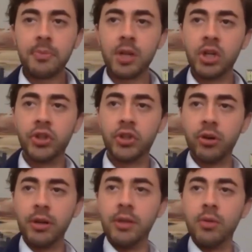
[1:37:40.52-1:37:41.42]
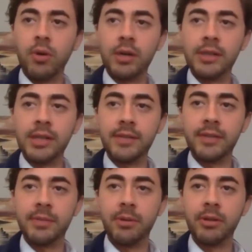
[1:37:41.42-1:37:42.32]
concerning your extensive
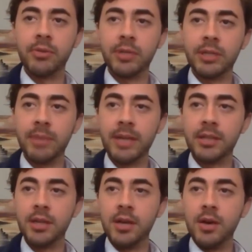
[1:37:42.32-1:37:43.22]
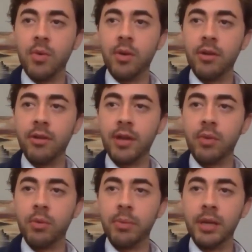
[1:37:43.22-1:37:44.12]
experience with the space, what do you think
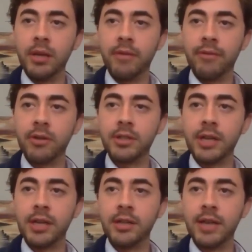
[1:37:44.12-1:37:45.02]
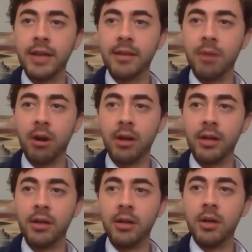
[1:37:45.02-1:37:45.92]
will be the first thing to hit the market?
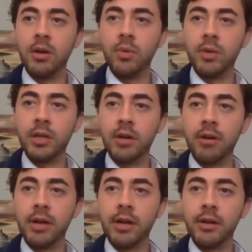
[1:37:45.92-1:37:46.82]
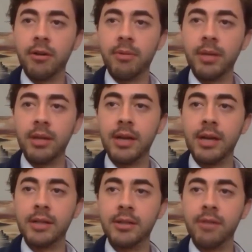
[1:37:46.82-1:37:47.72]
Which area, in your opinion,
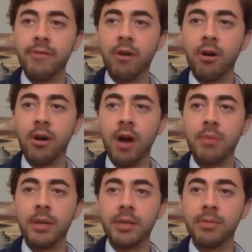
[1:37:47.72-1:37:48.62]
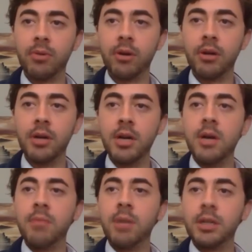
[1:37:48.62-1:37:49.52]
has so far not been explored
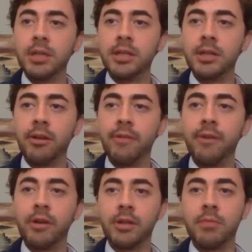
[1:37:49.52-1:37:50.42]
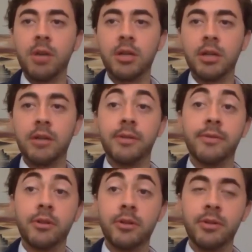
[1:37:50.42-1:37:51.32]
much, considering the focus on modulators of
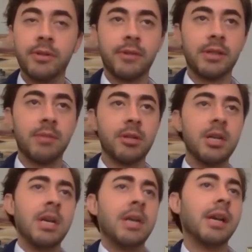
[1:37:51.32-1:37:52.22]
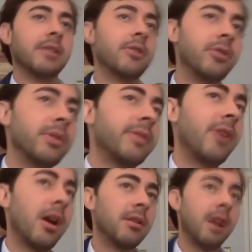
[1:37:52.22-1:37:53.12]
sirtuins, for example? Yeah, sirtuins have
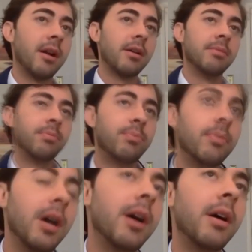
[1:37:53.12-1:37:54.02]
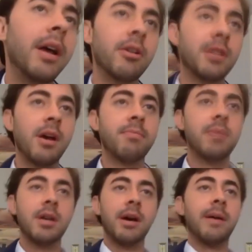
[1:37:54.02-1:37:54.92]
gotten a lot of uh,
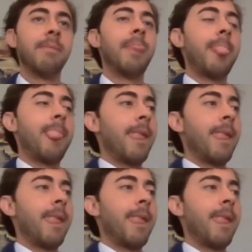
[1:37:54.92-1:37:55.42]
airtime, um,